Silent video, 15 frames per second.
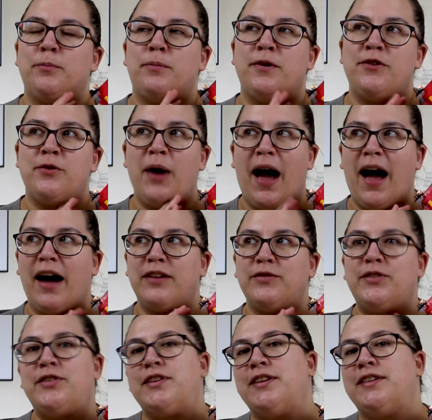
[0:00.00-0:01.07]
but you have
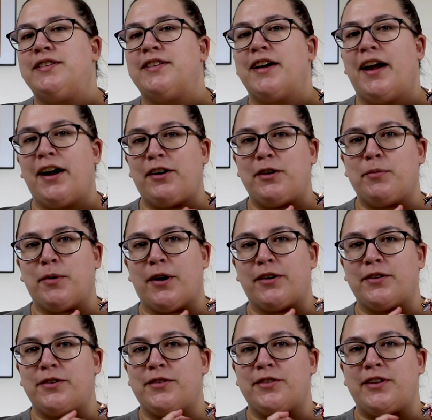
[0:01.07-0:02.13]
seen the Harry
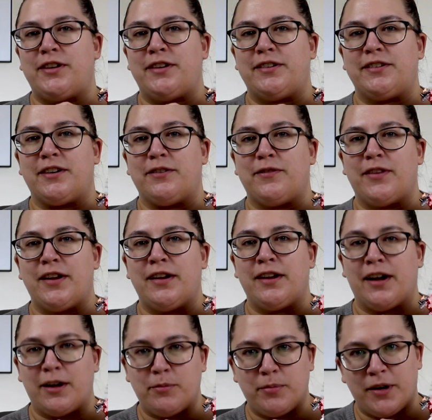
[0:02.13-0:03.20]
Potter scene of the
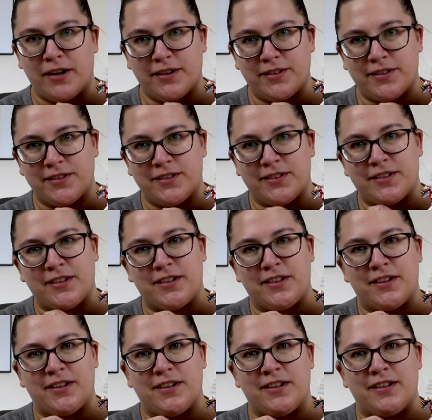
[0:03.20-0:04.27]
night bus
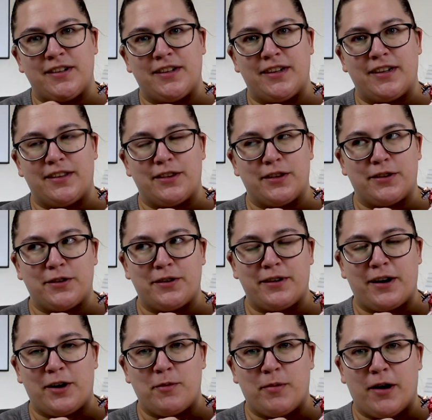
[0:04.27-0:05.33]
in the third
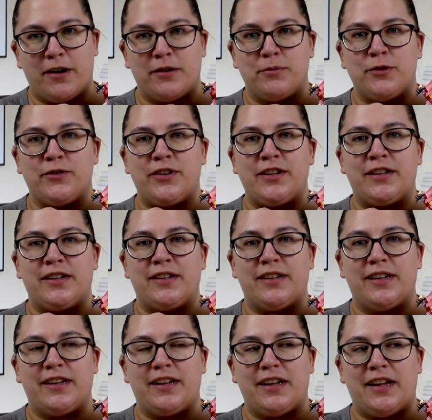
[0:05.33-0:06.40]
Harry Potter movie,
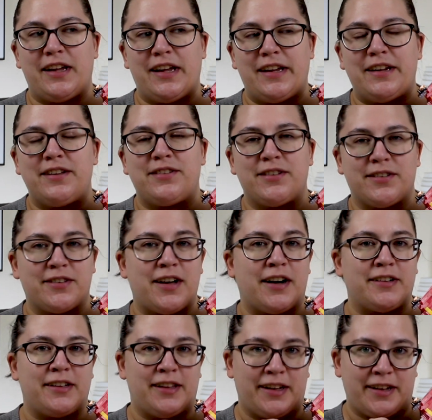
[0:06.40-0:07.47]
it is
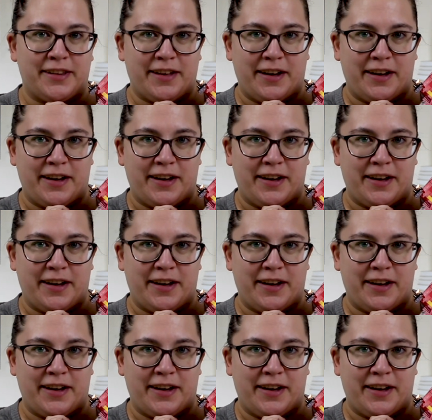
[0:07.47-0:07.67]
exactly like